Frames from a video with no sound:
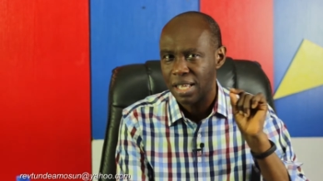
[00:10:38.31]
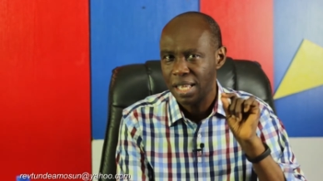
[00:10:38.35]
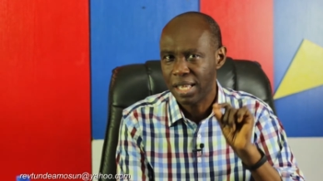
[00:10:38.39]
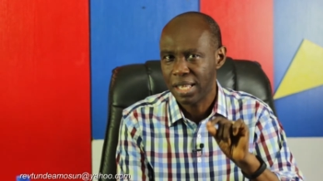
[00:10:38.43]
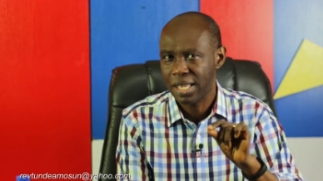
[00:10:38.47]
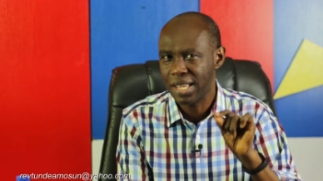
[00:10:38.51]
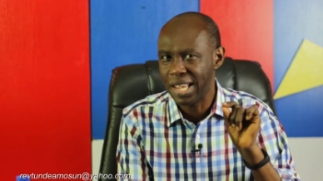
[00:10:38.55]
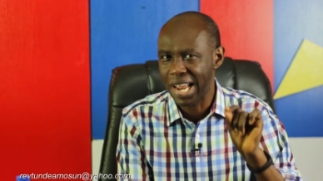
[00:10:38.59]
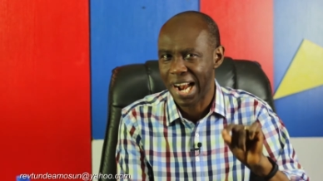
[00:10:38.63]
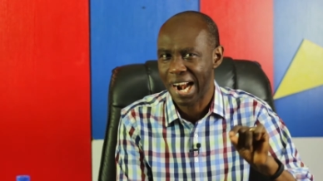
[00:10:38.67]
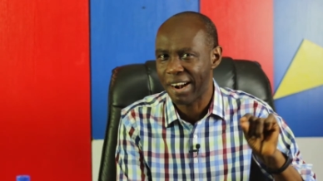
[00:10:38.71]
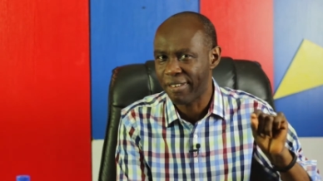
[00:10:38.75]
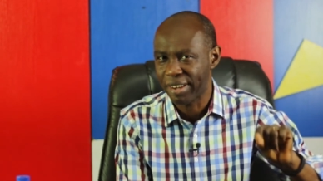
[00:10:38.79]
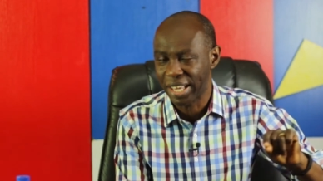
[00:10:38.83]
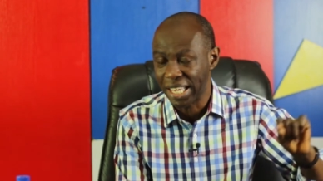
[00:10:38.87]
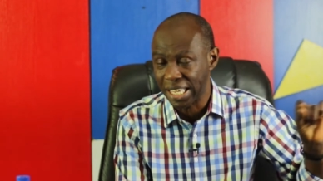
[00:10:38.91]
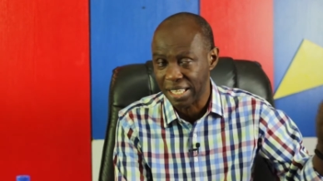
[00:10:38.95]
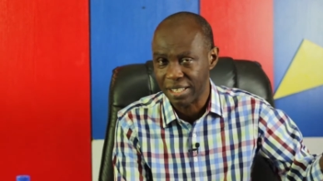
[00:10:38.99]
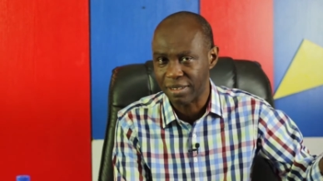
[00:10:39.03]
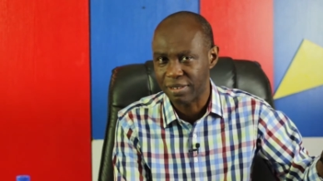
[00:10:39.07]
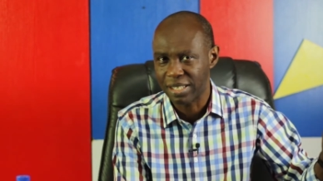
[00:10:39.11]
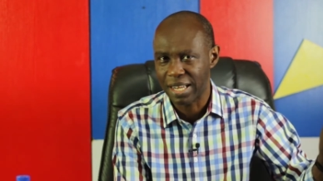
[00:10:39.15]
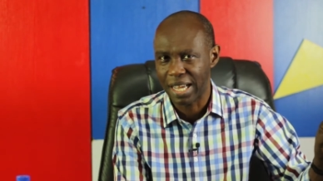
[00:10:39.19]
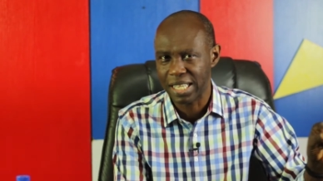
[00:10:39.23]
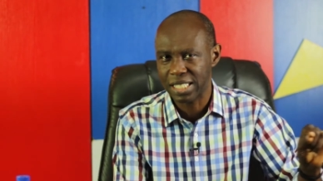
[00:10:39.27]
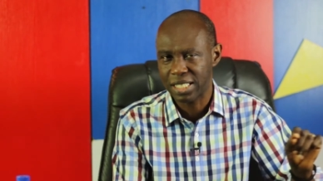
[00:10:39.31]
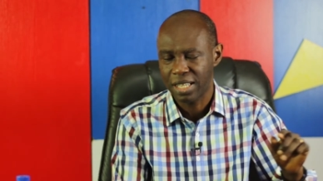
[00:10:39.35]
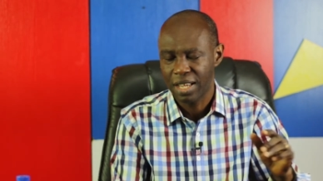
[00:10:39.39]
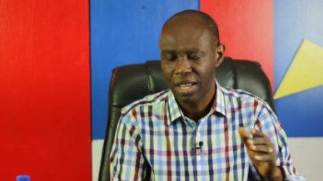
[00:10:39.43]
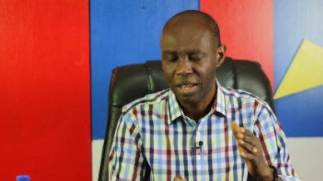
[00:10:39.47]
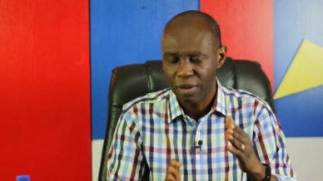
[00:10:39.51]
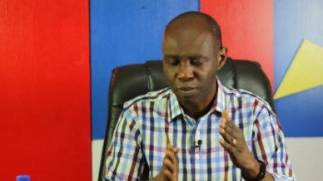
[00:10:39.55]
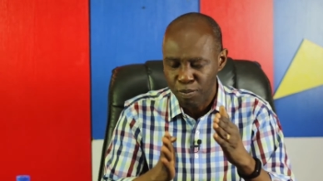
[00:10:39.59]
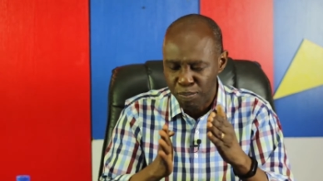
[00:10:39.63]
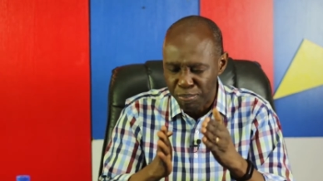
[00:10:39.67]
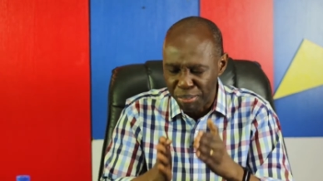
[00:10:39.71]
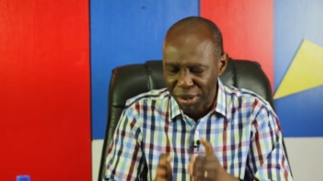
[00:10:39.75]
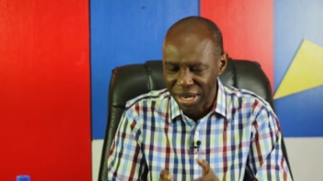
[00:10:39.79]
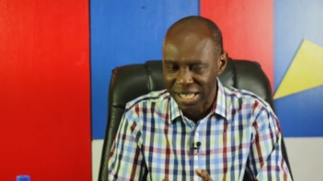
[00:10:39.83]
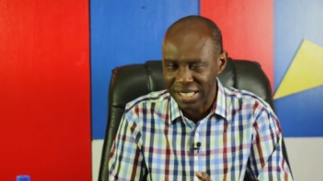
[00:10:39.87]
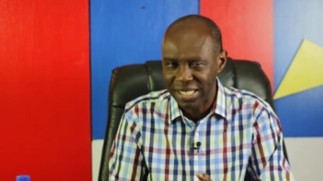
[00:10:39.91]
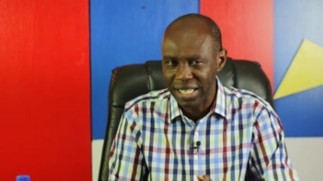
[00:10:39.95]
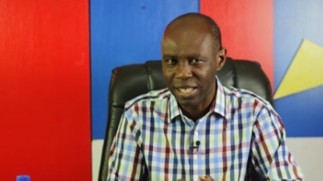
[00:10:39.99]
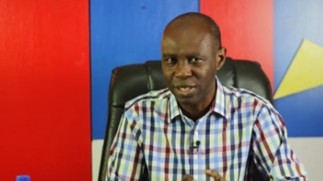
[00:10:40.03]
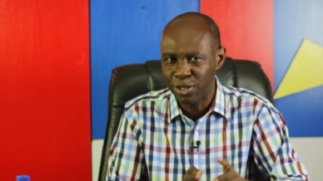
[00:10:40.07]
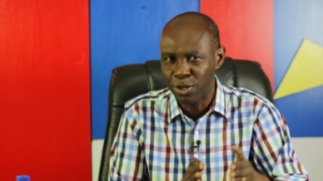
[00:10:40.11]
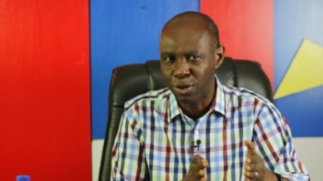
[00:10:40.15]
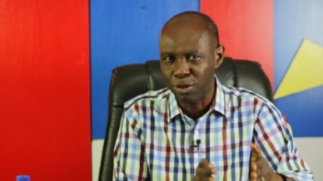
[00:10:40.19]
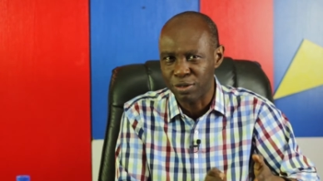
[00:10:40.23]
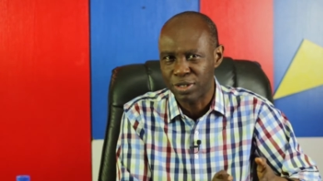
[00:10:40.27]
Hearing, that's
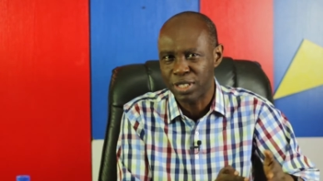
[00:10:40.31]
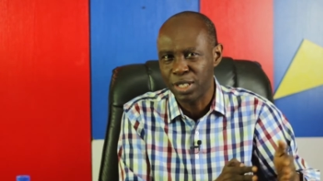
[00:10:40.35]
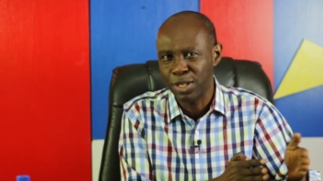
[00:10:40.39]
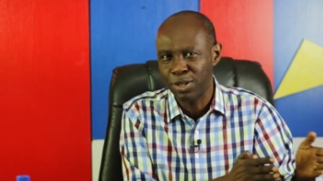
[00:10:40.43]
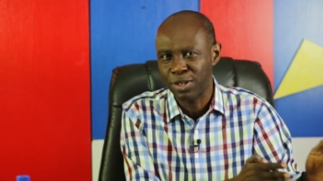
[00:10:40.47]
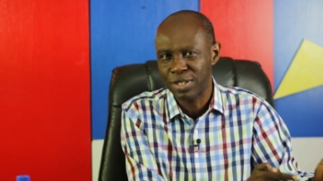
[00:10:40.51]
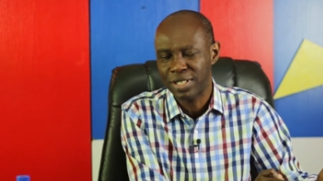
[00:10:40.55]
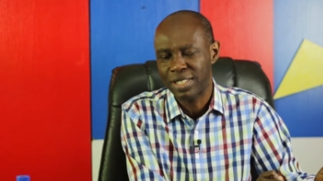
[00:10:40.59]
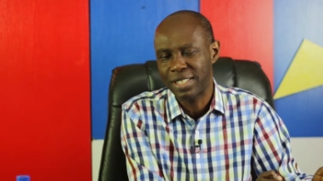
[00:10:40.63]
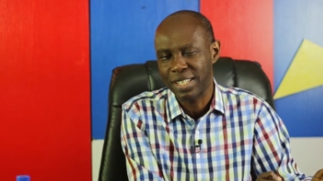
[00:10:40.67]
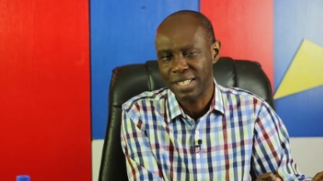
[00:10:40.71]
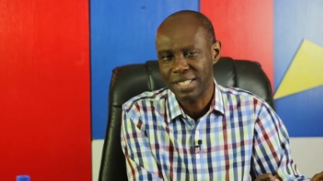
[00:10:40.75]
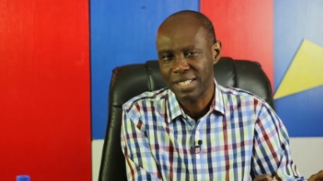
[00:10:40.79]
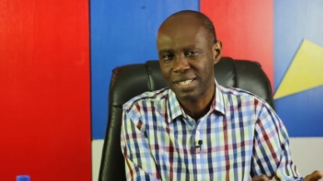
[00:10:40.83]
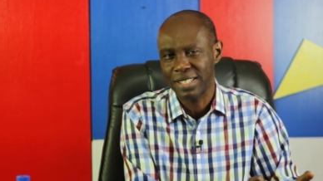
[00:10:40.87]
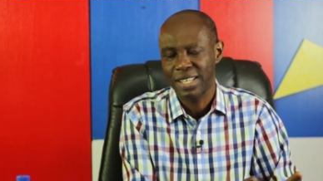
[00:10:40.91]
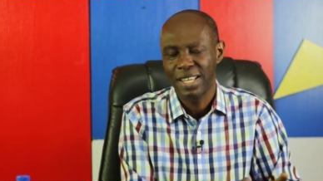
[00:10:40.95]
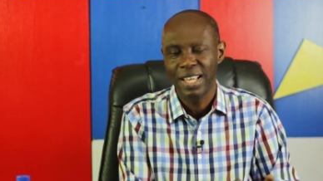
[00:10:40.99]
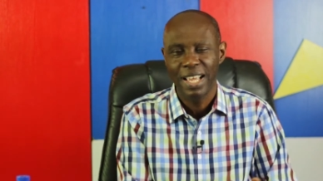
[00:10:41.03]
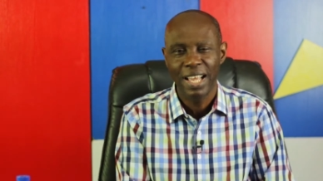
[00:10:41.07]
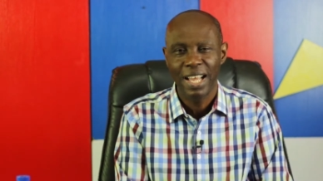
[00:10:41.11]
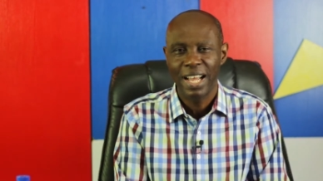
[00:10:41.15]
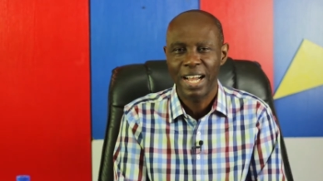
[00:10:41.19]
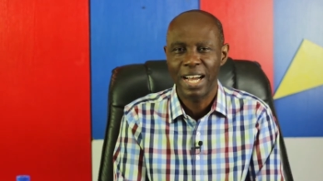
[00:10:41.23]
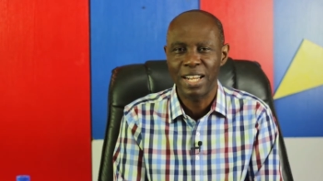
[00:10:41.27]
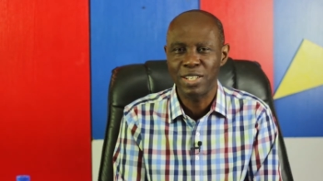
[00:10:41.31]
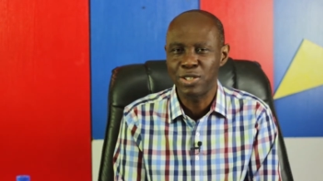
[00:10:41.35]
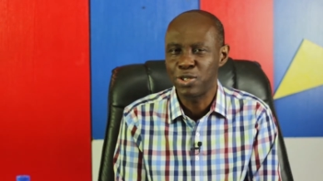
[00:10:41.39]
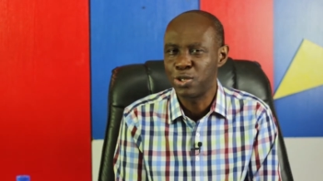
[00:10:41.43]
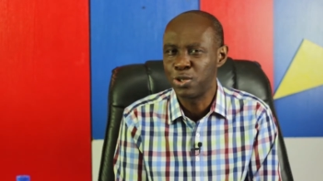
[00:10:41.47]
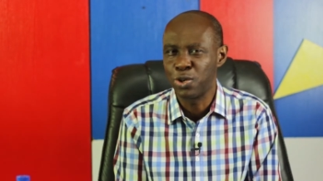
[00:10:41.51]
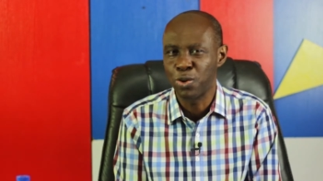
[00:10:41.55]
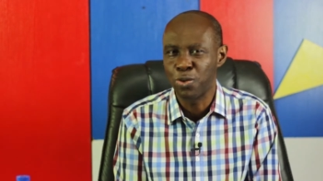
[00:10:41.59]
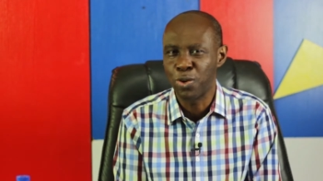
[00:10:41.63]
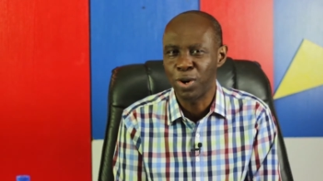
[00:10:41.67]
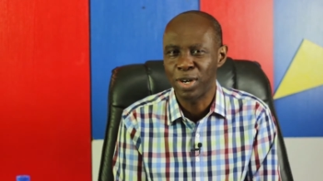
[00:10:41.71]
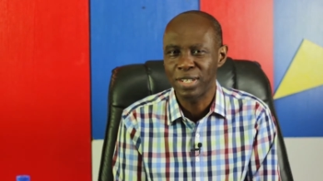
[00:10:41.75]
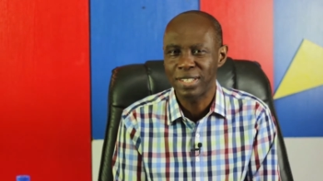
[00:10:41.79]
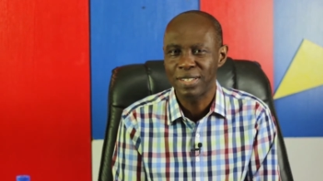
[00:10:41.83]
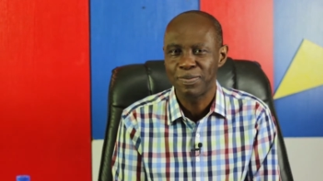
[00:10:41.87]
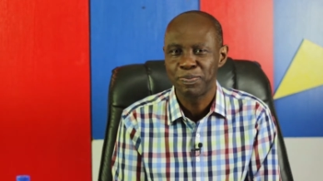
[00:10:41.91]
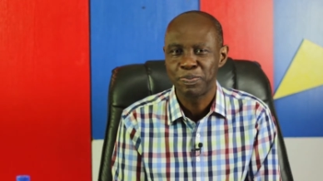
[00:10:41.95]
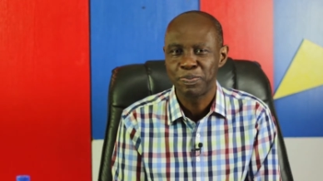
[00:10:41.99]
present continuous tense. And you know what?